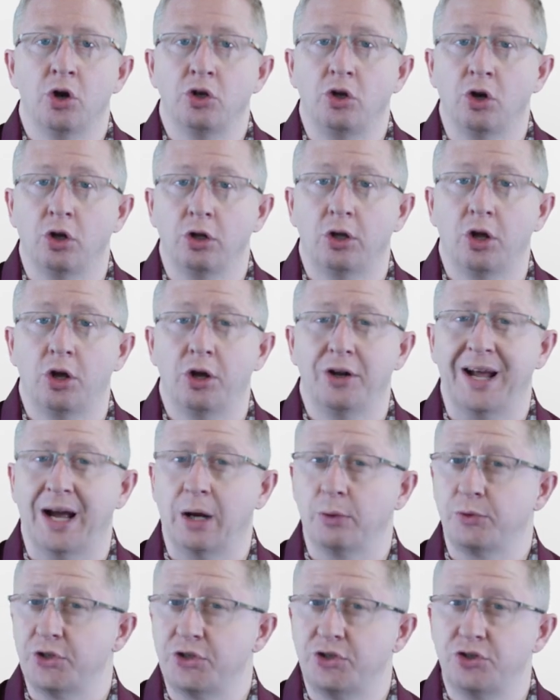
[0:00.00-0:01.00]
you'll learn
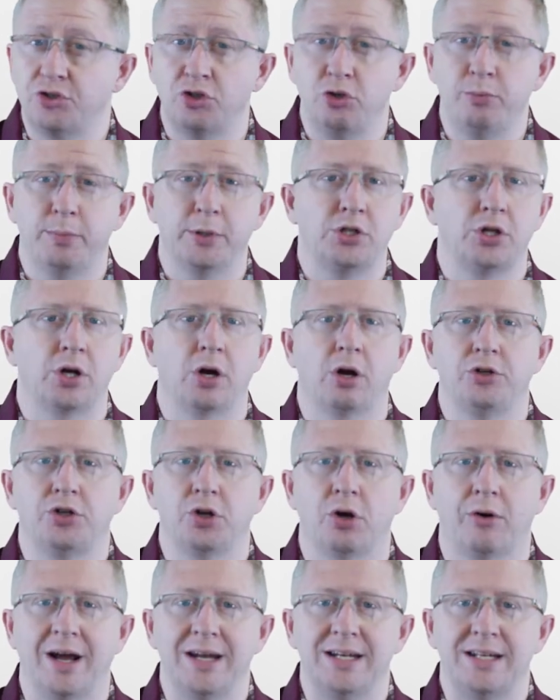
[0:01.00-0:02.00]
how to supercharge
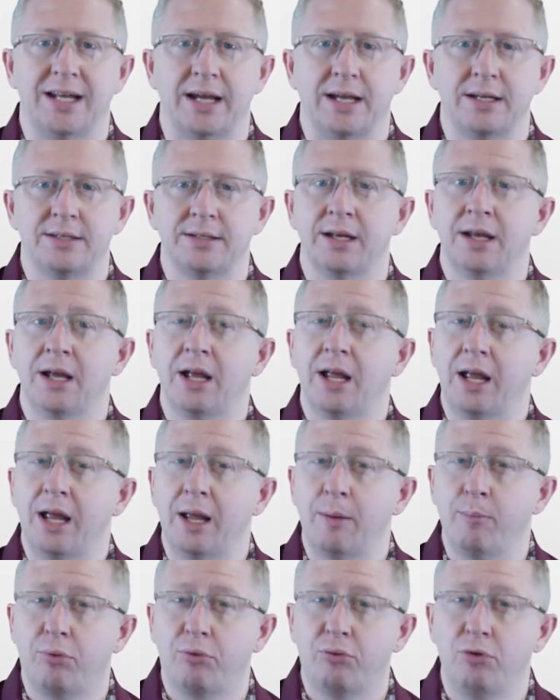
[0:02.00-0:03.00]
your ideas,
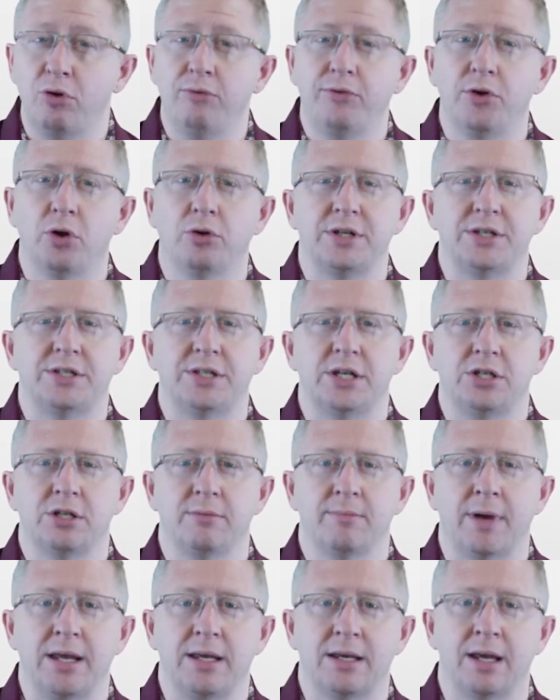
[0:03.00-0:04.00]
improve your
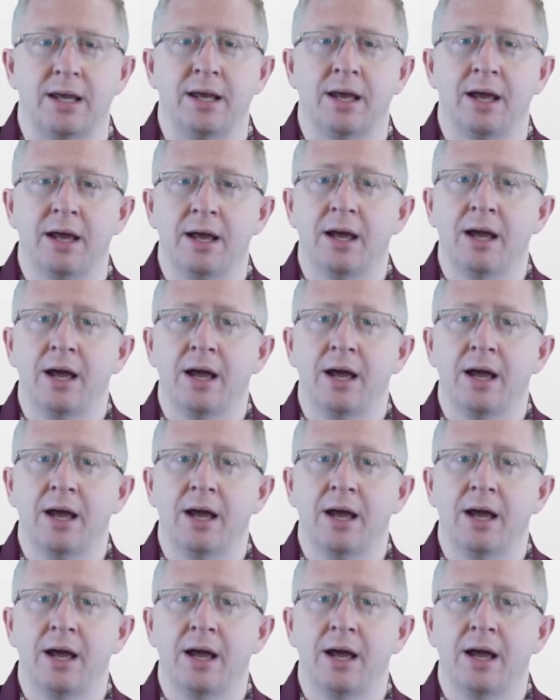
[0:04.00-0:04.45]
decision making,